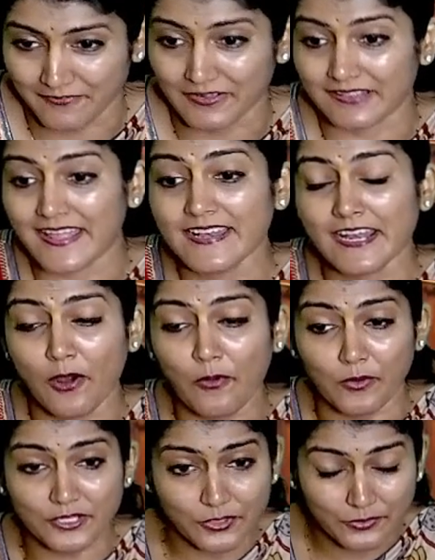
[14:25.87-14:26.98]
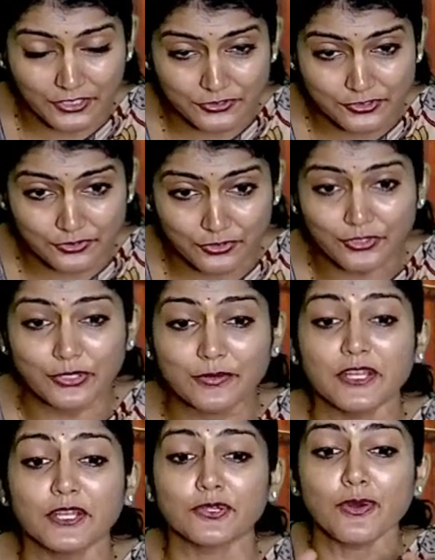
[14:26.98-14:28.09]
then now what you need to do, you need
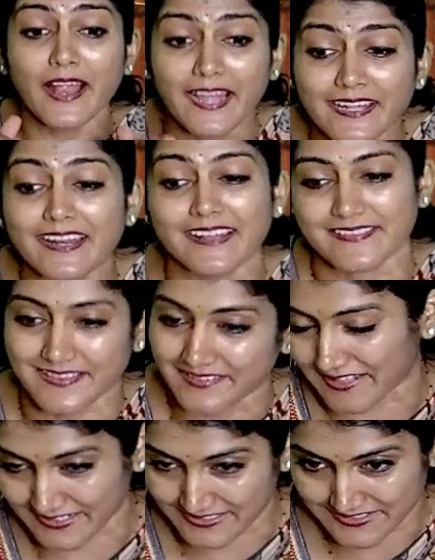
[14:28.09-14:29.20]
to address the threat.